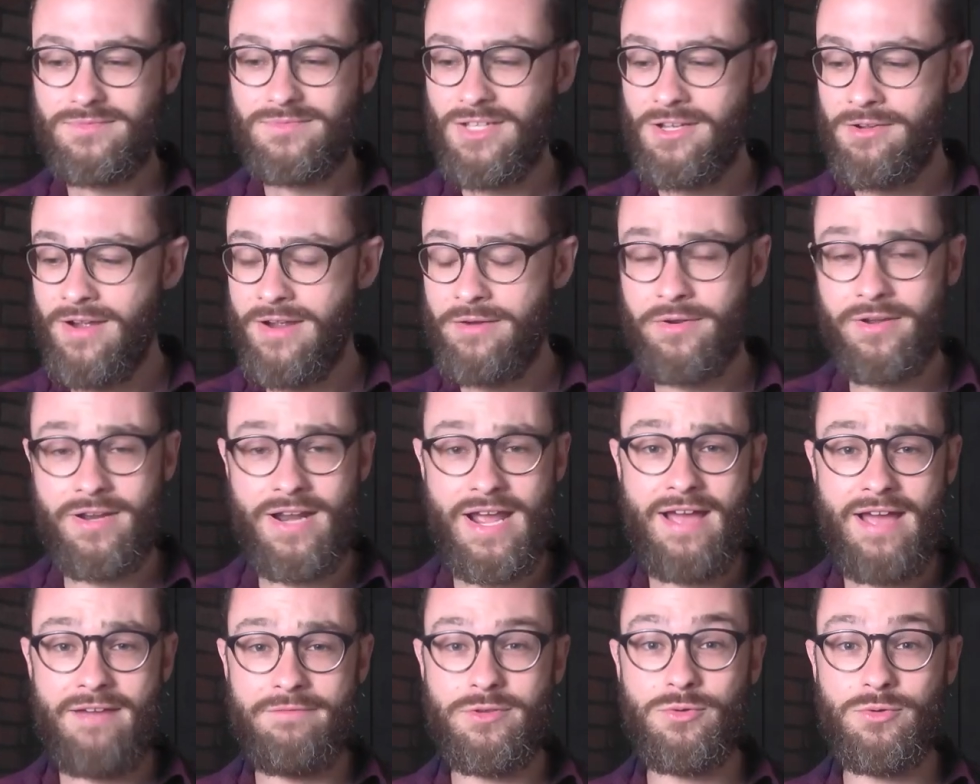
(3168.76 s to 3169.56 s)
right? We're going to
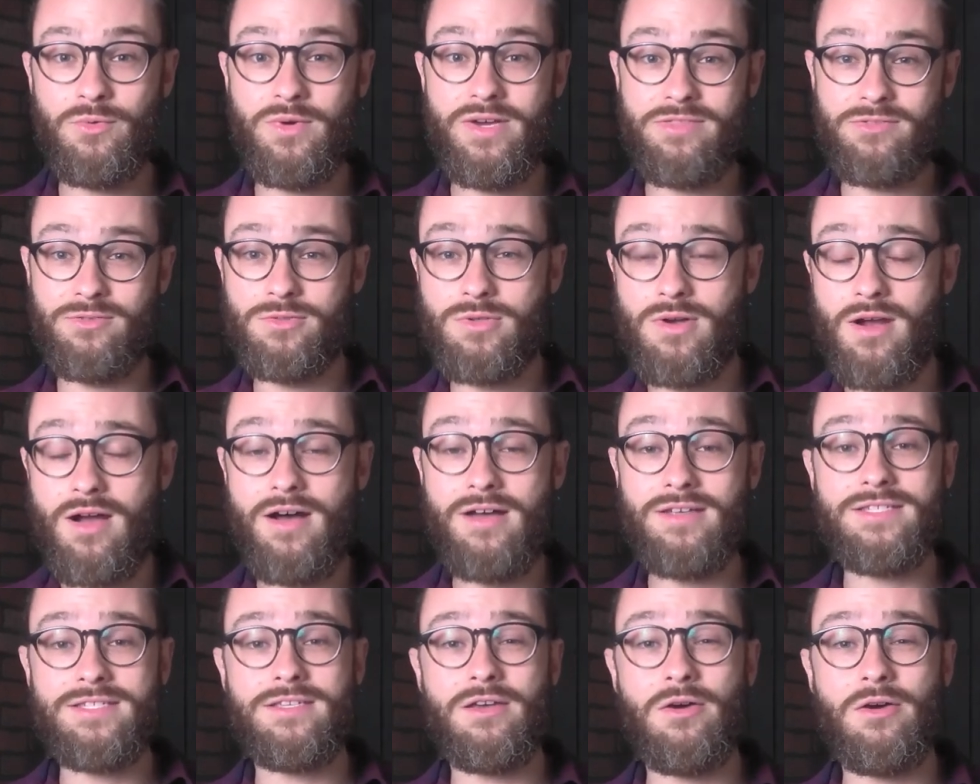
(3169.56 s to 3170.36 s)
have you
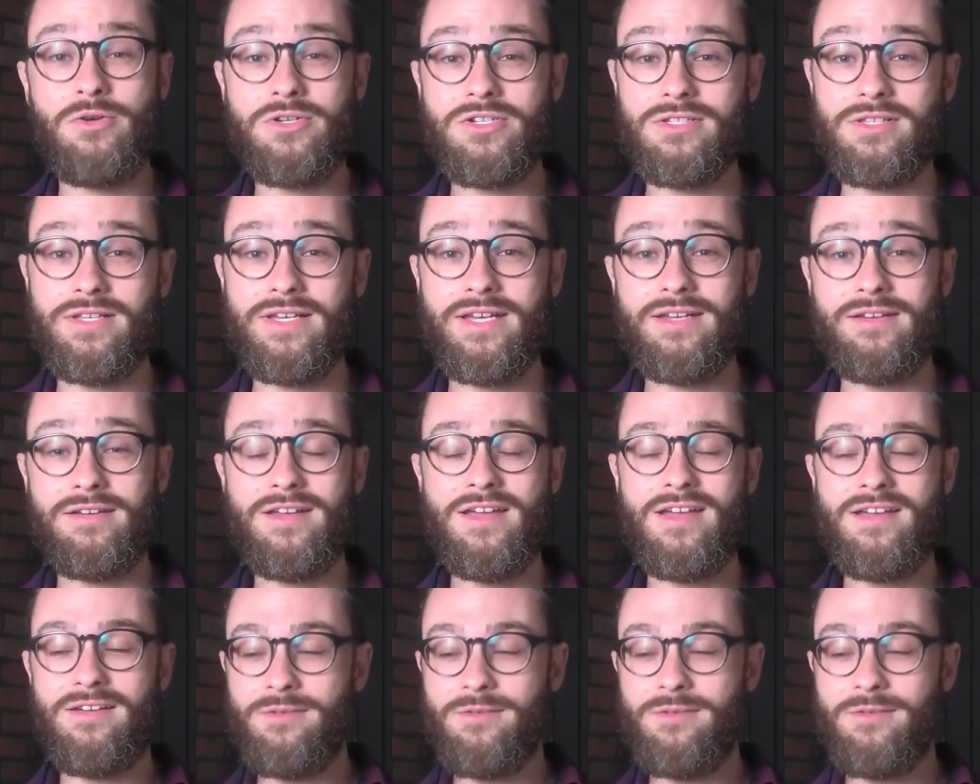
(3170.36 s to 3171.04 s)
withdraw socially.